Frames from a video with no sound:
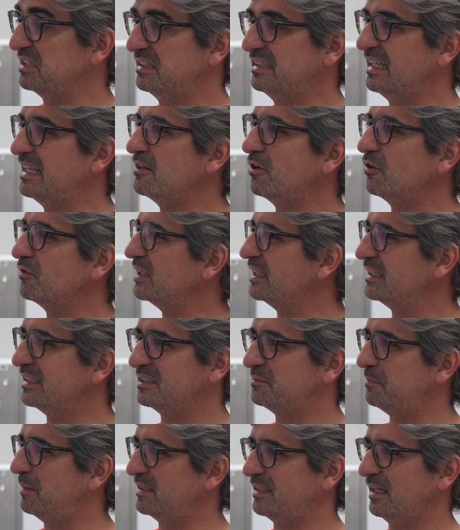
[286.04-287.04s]
they don't need the
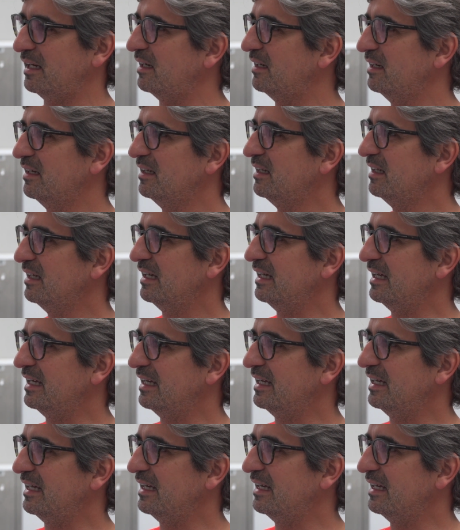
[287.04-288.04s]
special
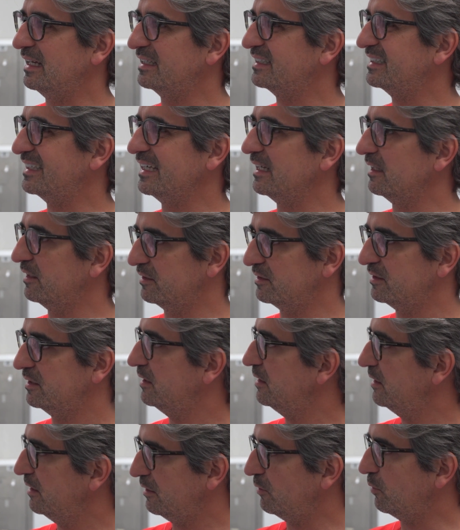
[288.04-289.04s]
skills.
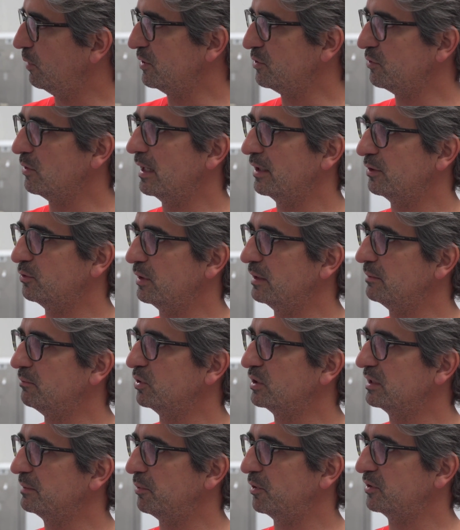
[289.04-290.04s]
When you are doing
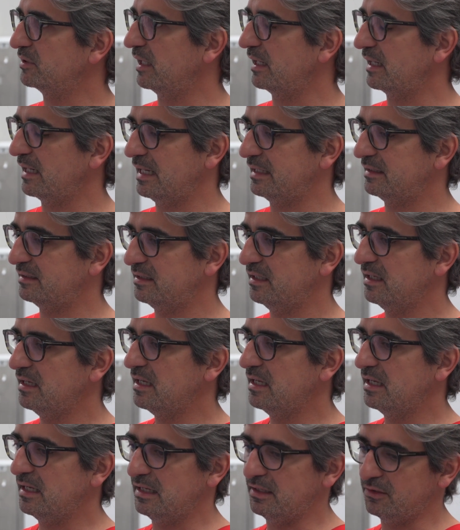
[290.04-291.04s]
multiportal RATs,
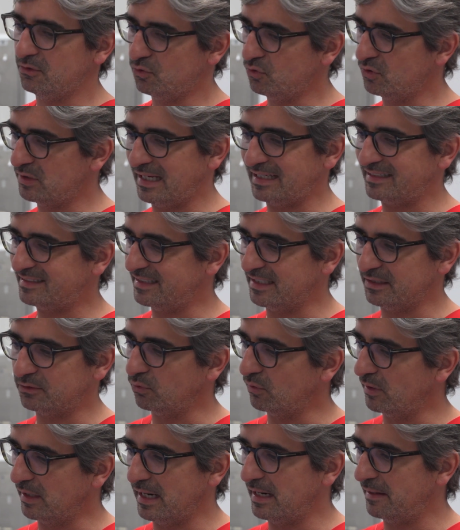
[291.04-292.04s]
you just need
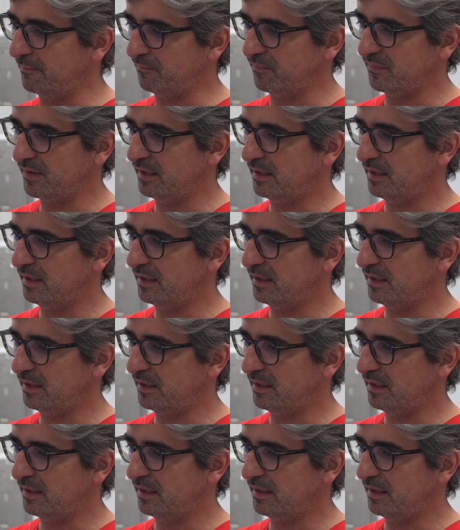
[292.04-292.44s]
to learn,